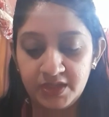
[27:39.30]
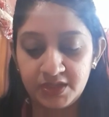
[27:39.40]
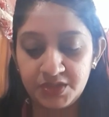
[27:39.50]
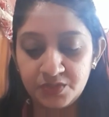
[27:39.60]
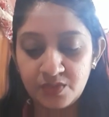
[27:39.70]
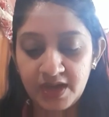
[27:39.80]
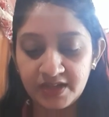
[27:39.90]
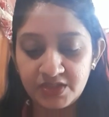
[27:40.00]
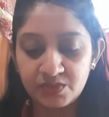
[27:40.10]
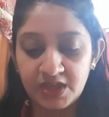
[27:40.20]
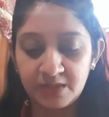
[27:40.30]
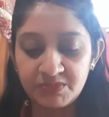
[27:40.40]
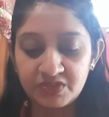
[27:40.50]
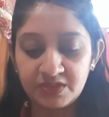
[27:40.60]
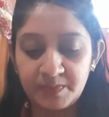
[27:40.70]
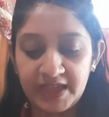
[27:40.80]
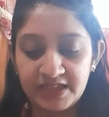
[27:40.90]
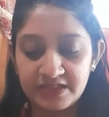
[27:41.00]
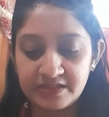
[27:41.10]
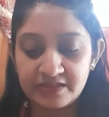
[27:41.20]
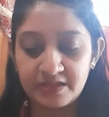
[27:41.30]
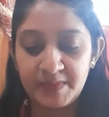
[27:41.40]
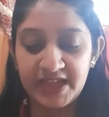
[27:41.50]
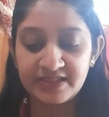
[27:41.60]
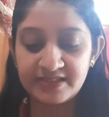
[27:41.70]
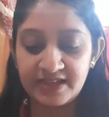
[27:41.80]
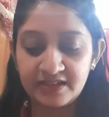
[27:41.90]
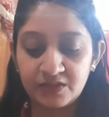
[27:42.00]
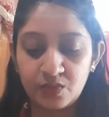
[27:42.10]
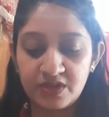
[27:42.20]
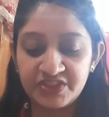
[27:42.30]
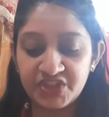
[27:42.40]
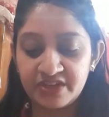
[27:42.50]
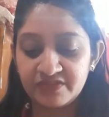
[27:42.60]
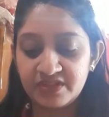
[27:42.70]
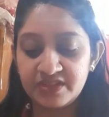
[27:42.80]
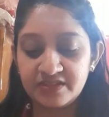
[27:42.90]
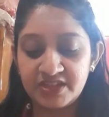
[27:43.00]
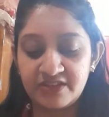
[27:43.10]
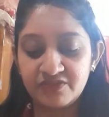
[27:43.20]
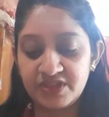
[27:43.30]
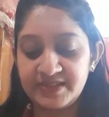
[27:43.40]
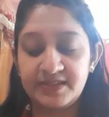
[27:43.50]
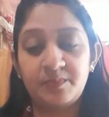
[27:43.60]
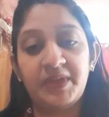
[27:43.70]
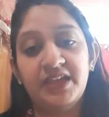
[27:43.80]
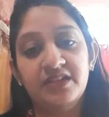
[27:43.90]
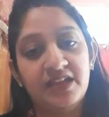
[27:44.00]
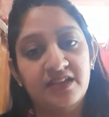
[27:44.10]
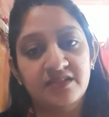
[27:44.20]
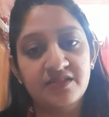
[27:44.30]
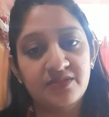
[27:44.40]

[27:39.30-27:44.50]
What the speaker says: "You are to come to the palace," the man said. "The old general is in pain again."